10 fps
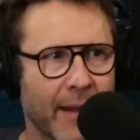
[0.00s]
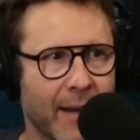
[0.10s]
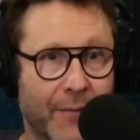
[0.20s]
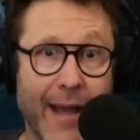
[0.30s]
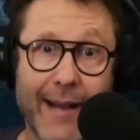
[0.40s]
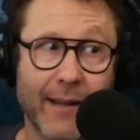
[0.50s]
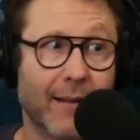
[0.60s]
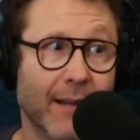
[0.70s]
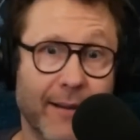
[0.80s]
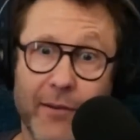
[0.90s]
and if they
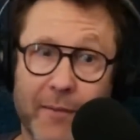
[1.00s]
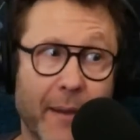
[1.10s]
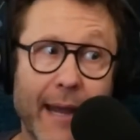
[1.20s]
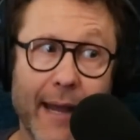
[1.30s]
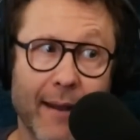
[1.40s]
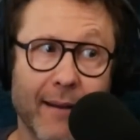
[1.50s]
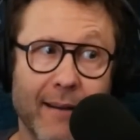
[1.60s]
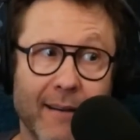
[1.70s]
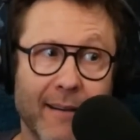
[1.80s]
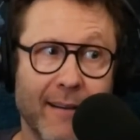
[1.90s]
could live with me,
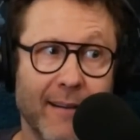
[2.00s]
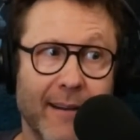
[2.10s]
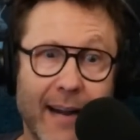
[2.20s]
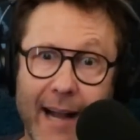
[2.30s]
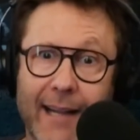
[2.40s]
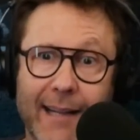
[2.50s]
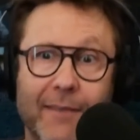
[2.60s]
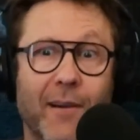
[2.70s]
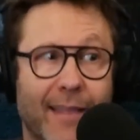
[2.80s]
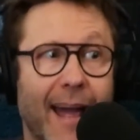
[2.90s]
and I could live with